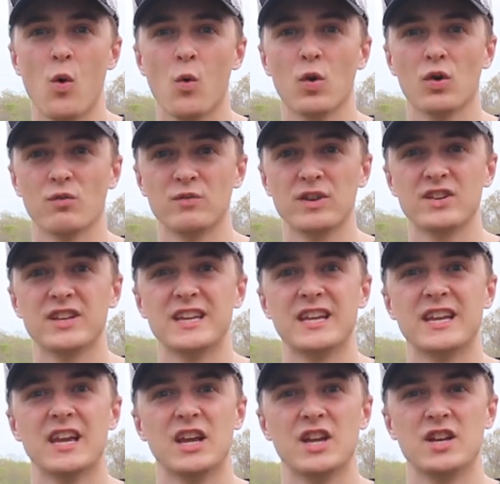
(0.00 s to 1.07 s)
or really,
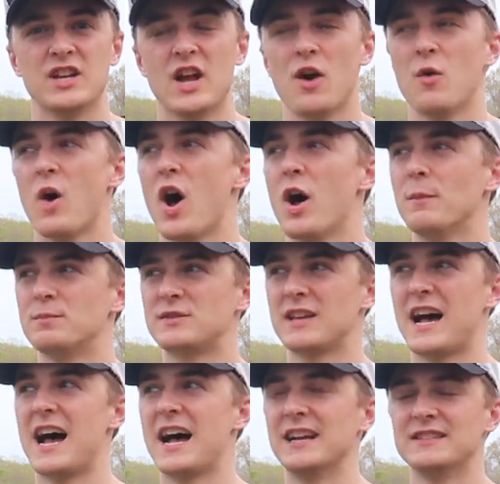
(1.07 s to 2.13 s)
you know,
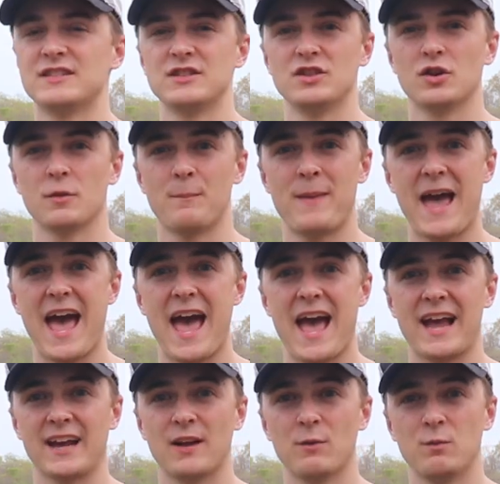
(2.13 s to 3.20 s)
upsize your
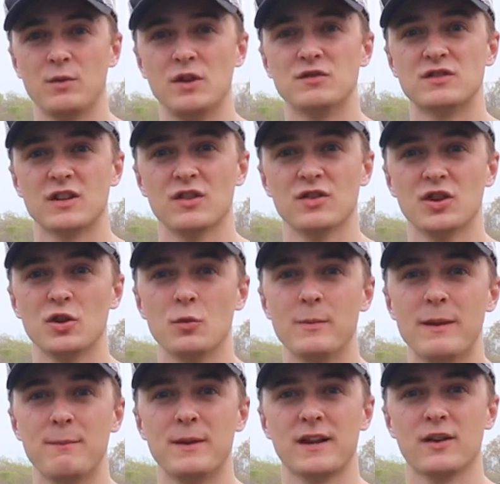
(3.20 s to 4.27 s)
bag using a little
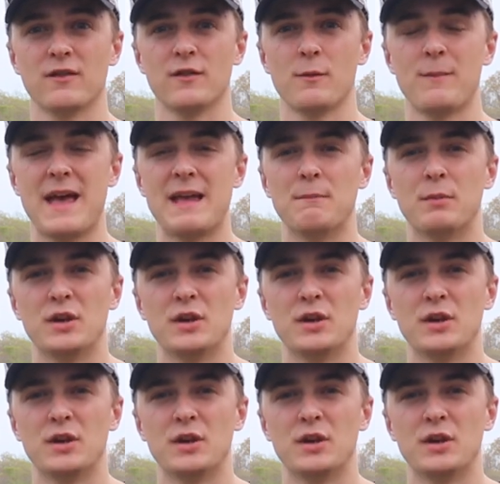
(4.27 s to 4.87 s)
bit bigger of a bait,